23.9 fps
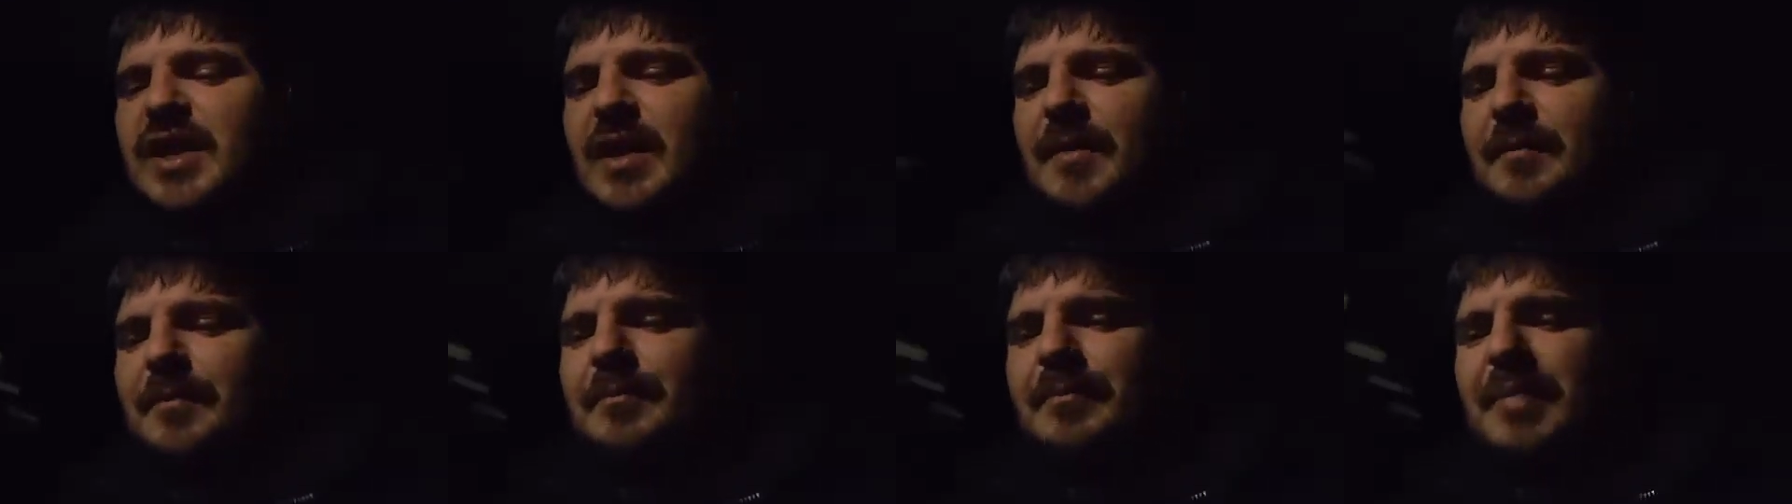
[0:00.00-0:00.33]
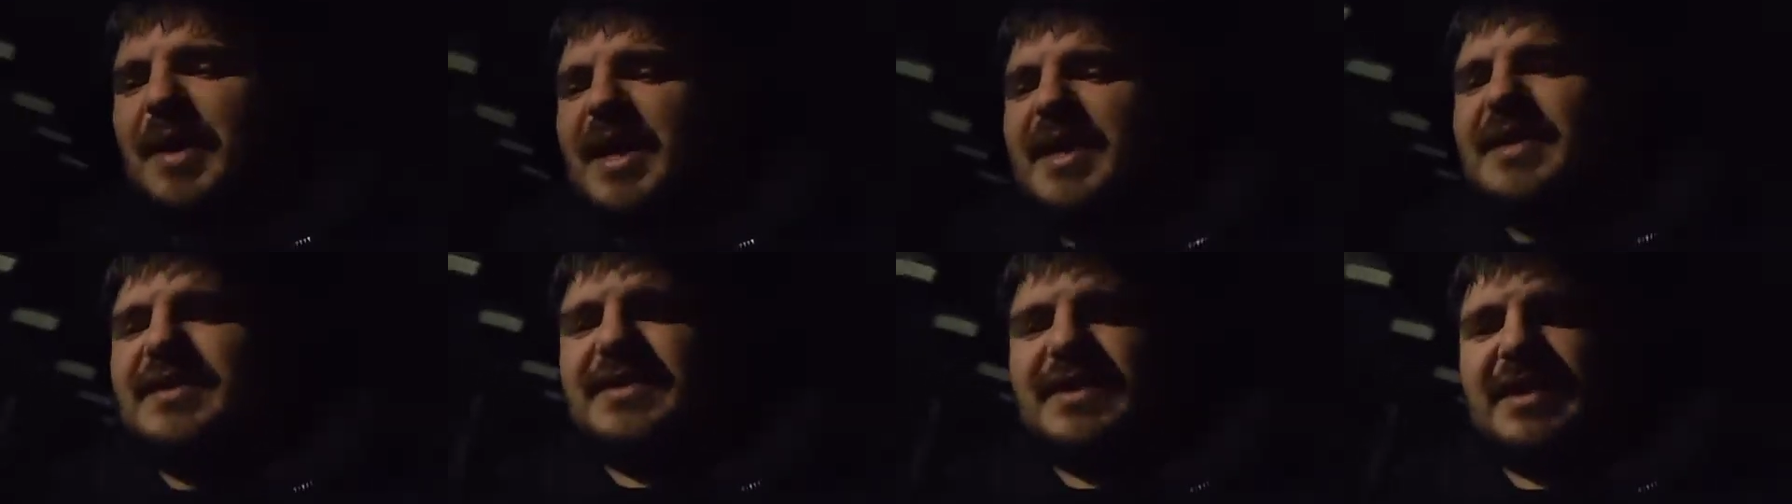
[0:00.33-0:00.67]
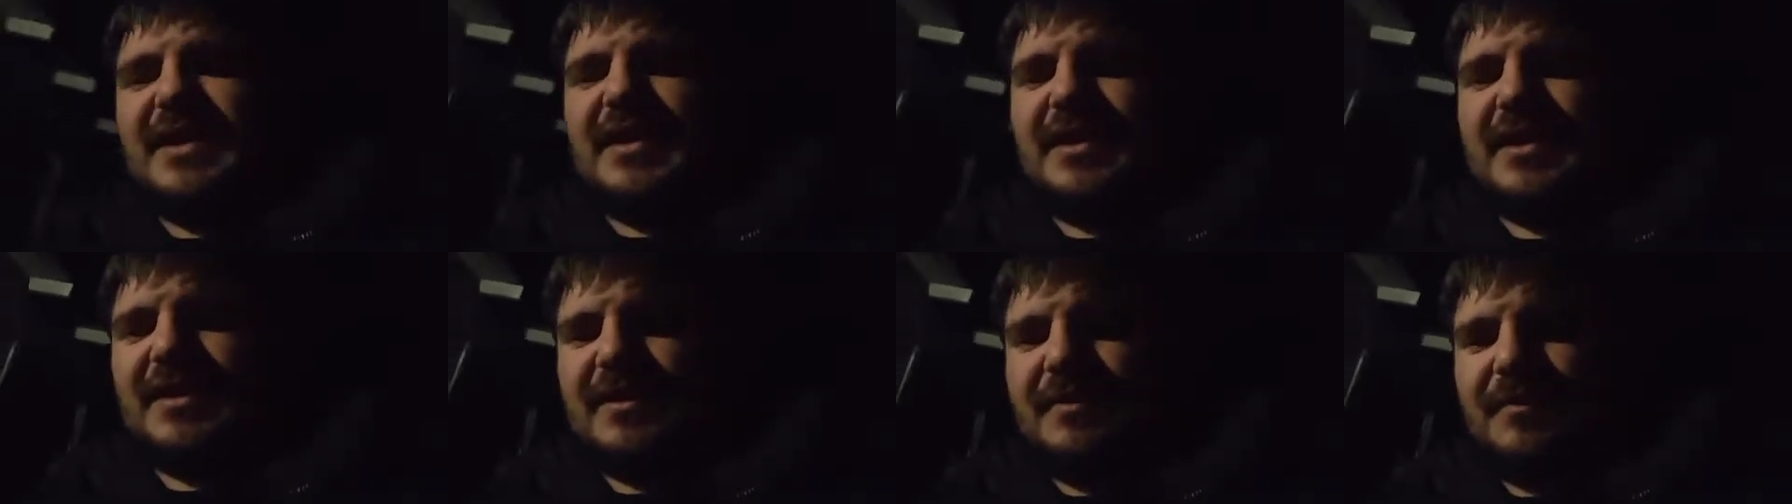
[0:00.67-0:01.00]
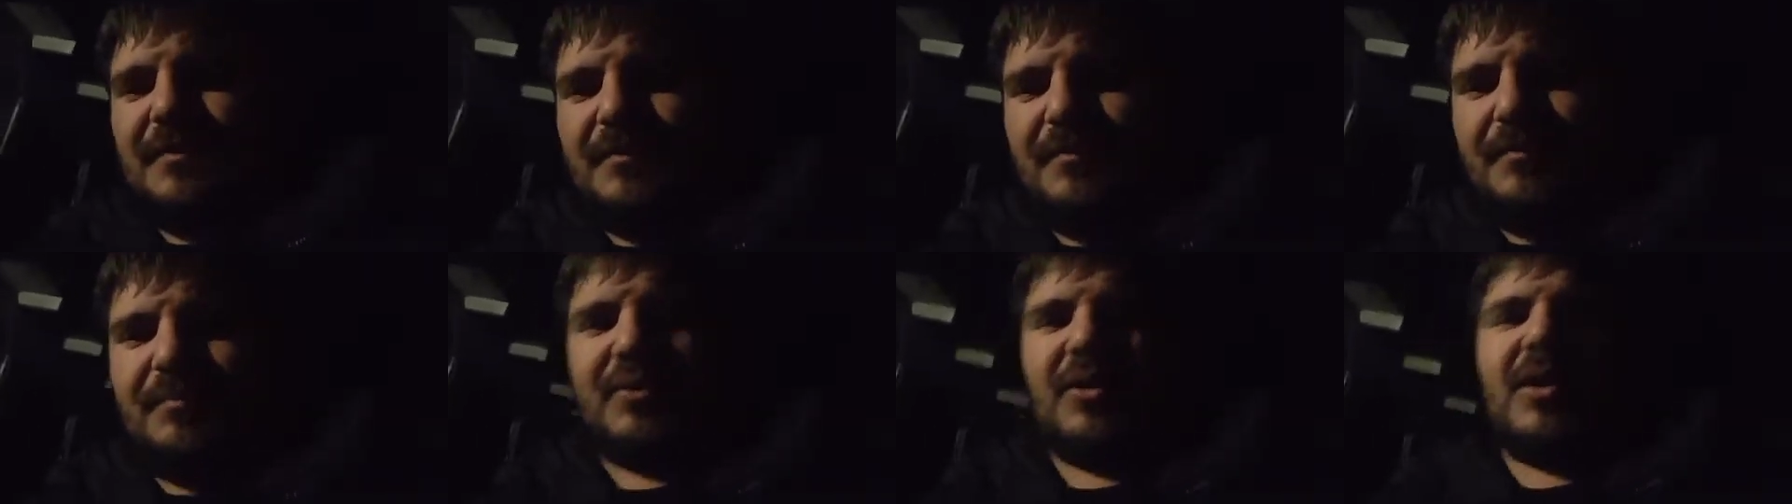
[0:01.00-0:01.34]
a basic
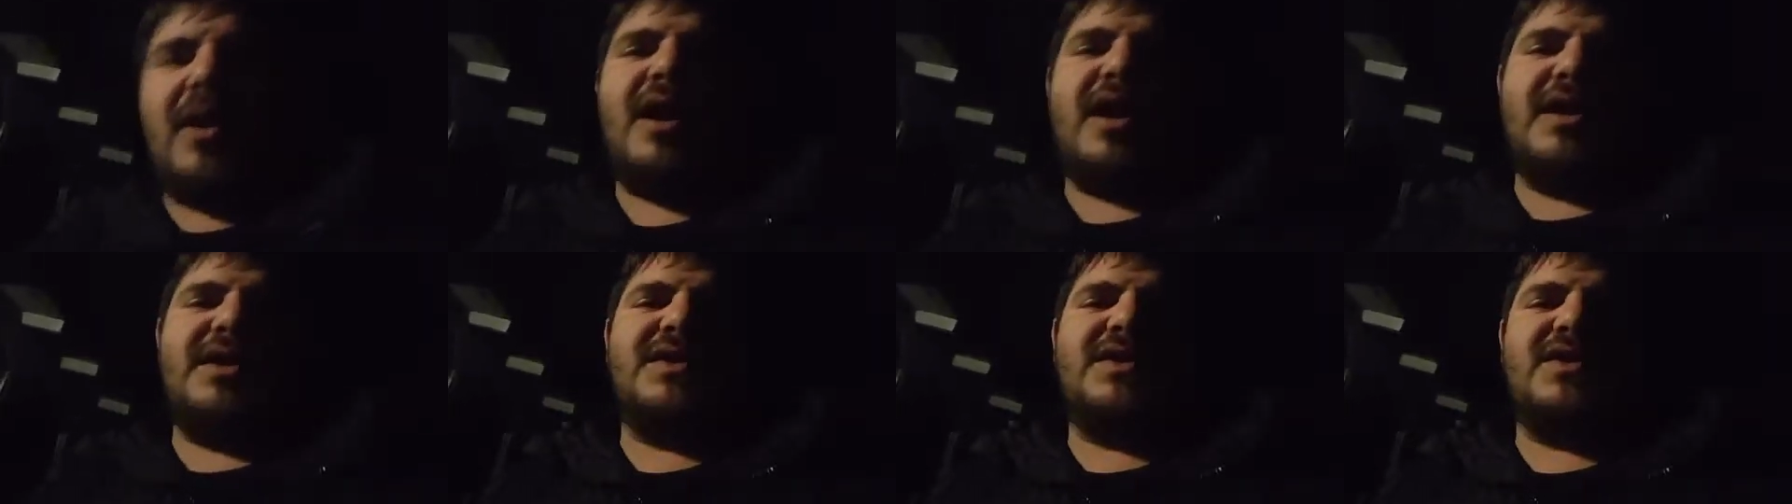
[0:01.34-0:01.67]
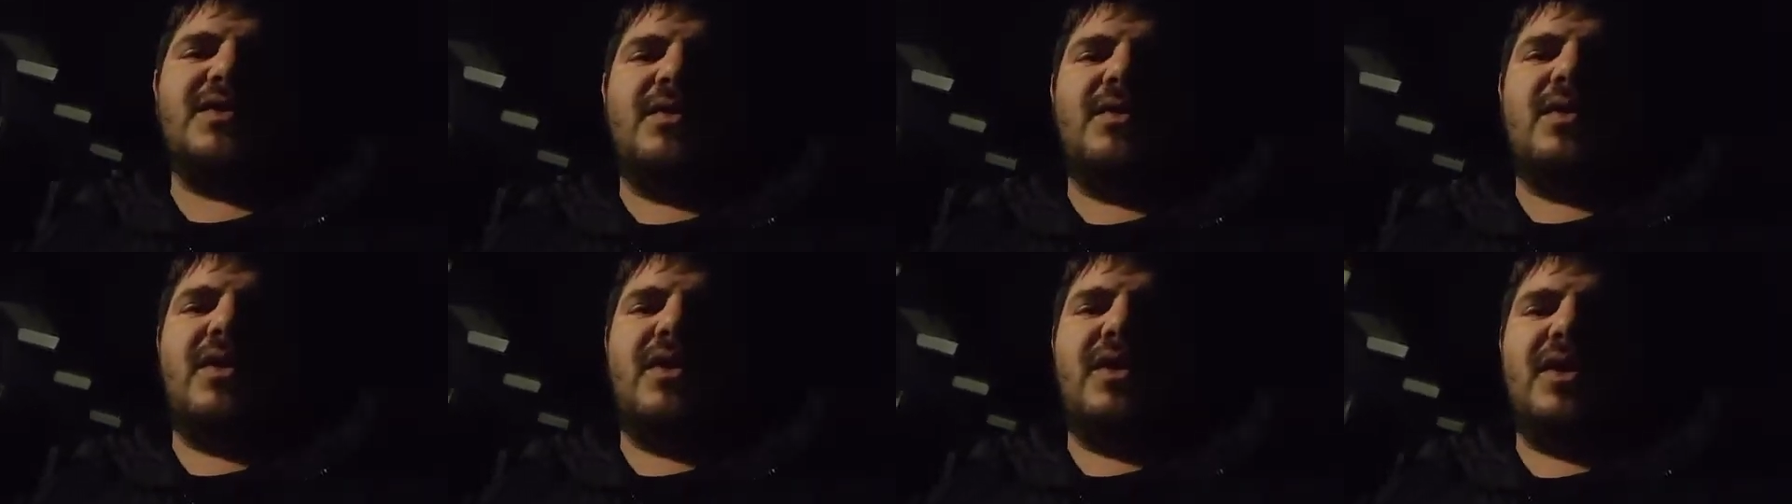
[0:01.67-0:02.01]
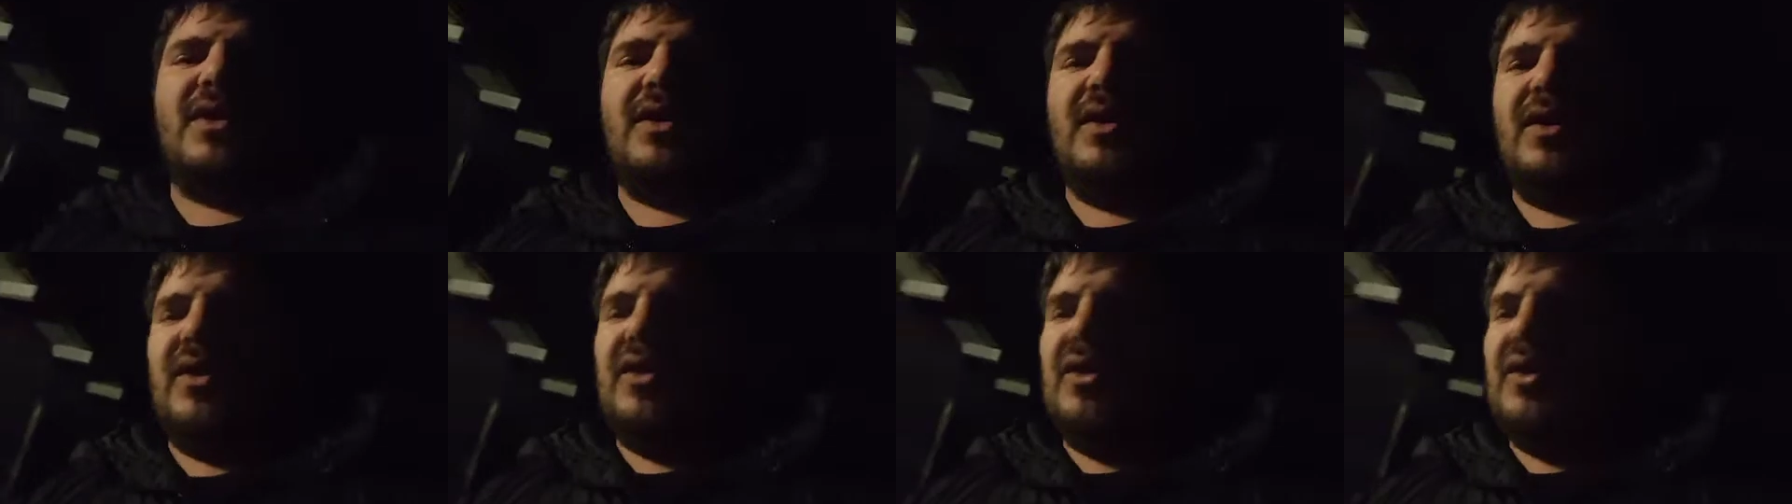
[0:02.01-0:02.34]
broadsword